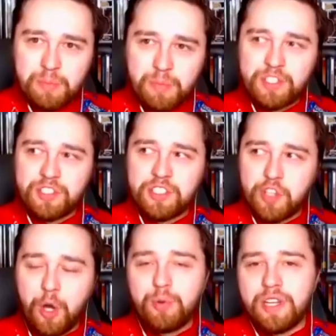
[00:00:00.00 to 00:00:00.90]
much just
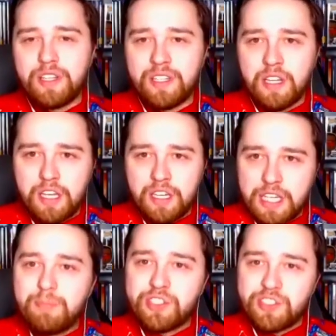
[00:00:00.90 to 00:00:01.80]
hone in and
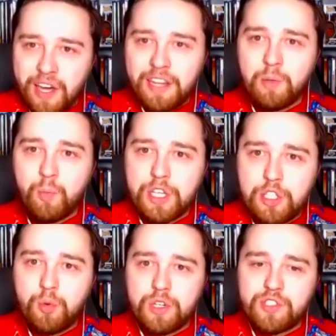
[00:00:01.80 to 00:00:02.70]
keep studying what
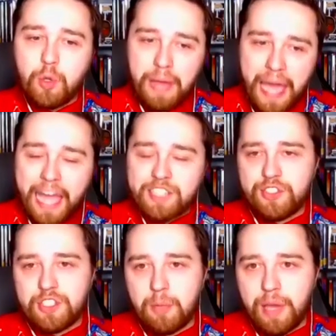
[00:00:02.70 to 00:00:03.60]
you are so
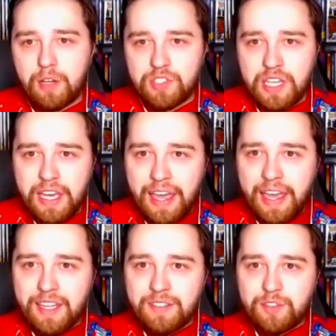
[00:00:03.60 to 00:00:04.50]
passionate about
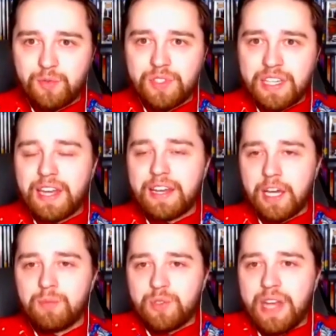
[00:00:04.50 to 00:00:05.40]
and to really kind of
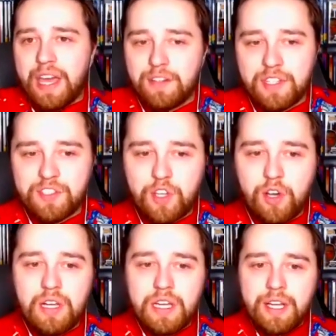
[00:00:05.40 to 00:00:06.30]
come to an end of this
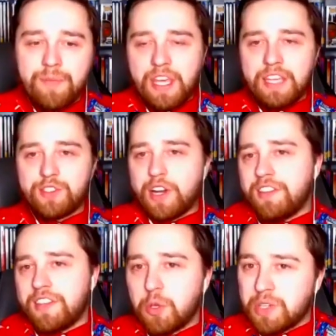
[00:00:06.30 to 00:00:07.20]
all is there
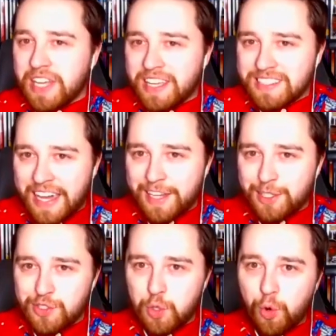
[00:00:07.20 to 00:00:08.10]
anything you can hint at your
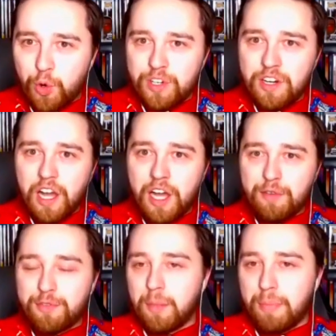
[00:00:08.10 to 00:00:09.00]
score uh,
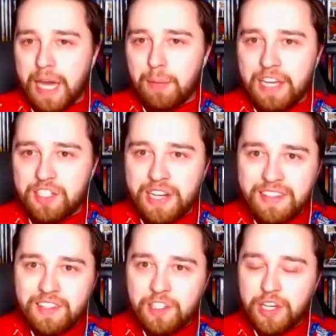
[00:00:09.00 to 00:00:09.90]
for the Bad Batch?
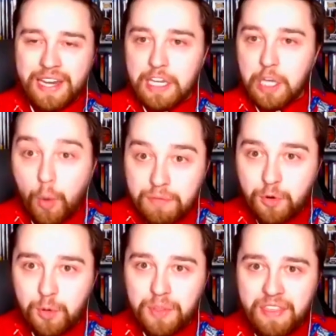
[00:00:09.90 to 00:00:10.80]
Anything you're kind of going
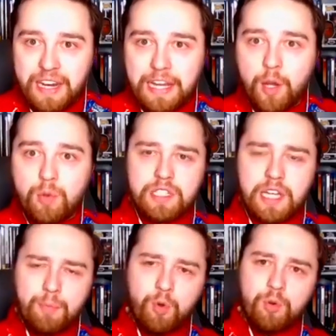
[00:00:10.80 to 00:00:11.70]
for with that? I know it's a
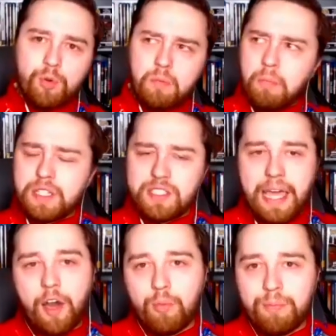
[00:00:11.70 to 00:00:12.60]
couple months
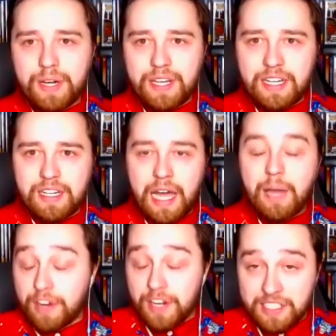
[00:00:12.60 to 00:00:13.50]
out, but uh,
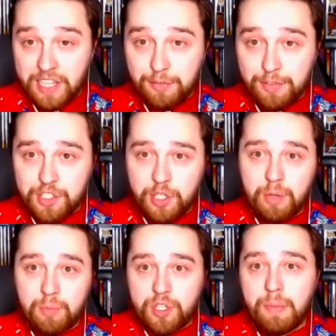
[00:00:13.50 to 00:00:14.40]
I'm very excited for the show, and
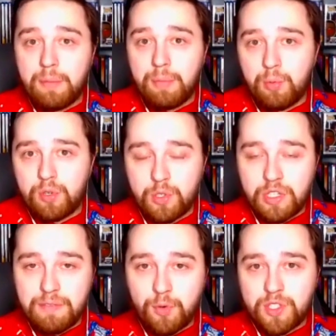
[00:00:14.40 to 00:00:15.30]
I'm sure many people are
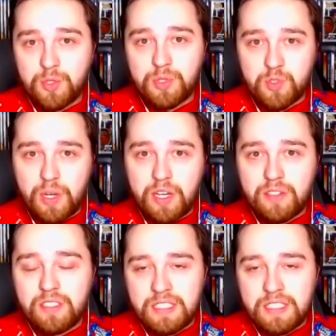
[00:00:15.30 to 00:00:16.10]
looking forward to it as well.